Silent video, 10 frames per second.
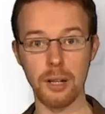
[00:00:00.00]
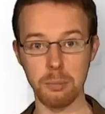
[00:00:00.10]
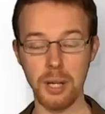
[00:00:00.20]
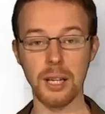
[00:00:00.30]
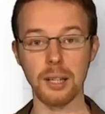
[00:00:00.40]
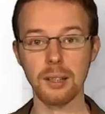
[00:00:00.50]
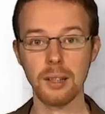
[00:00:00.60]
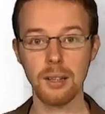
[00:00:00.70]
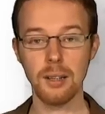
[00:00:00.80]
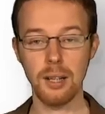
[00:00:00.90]
Aramaic,
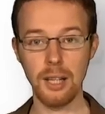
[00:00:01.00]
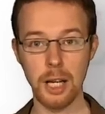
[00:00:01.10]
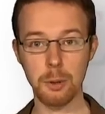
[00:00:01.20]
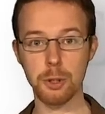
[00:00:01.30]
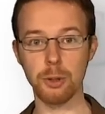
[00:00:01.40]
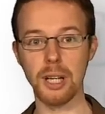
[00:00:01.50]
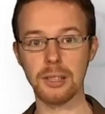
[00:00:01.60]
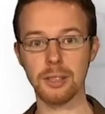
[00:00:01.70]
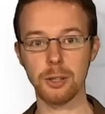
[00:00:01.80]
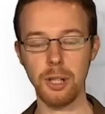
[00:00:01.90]
a language
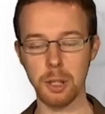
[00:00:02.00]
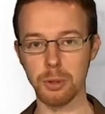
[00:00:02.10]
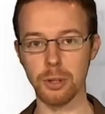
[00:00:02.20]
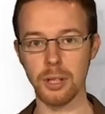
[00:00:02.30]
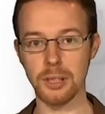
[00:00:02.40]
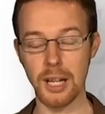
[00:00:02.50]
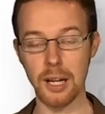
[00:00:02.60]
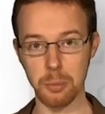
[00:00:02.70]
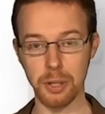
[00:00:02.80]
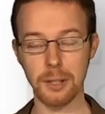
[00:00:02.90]
related to Hebrew and
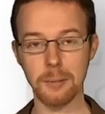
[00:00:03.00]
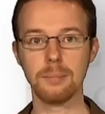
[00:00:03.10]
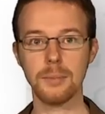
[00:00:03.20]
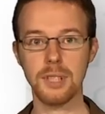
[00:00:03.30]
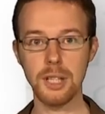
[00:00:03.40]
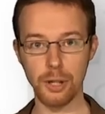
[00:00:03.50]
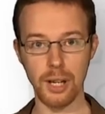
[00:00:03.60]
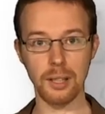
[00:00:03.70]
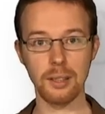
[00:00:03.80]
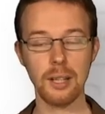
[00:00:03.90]
Arabic.
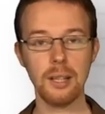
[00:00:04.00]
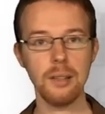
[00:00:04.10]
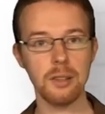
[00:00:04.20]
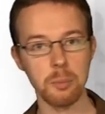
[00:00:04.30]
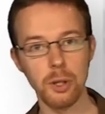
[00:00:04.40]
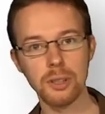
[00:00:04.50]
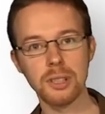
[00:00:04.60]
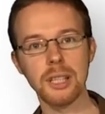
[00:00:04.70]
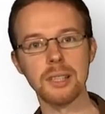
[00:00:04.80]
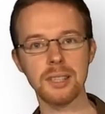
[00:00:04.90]
Syriac, the
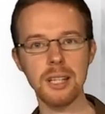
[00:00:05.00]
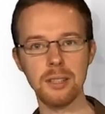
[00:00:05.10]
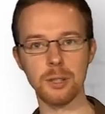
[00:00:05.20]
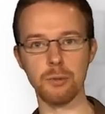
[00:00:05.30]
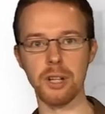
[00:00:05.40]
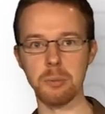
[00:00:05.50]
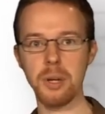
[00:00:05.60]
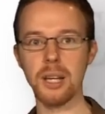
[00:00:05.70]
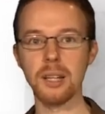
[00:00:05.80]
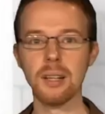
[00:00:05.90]
modern-day descendant of
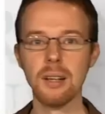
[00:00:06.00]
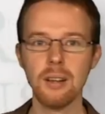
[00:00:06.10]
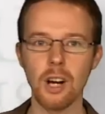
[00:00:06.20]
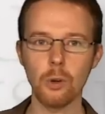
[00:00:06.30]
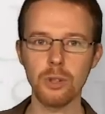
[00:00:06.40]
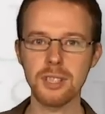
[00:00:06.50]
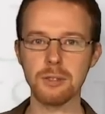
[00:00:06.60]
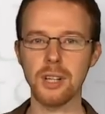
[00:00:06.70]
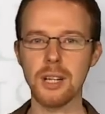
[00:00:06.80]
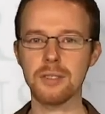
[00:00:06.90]
Aramaic, only
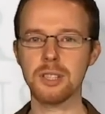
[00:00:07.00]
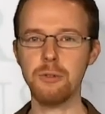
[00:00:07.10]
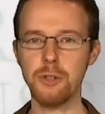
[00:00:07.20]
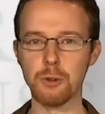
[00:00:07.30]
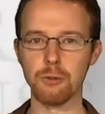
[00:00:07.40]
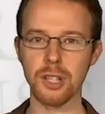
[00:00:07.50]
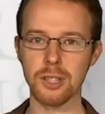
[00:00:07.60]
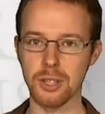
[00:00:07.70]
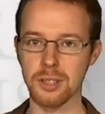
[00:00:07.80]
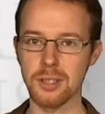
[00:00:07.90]
survives in a few
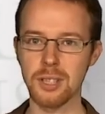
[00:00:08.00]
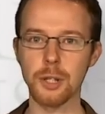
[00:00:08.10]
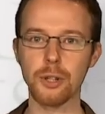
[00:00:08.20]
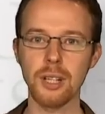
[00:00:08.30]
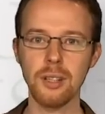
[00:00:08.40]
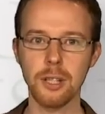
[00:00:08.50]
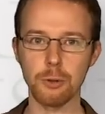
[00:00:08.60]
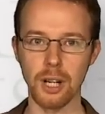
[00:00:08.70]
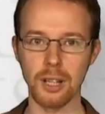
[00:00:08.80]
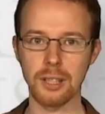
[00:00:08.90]
villages in Syria,
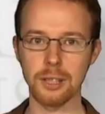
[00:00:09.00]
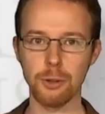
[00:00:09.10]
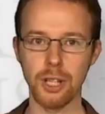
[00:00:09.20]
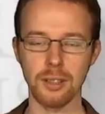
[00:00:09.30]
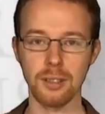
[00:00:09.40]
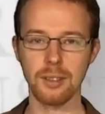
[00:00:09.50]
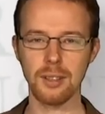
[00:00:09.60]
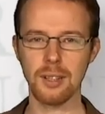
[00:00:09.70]
Iraq and Iran.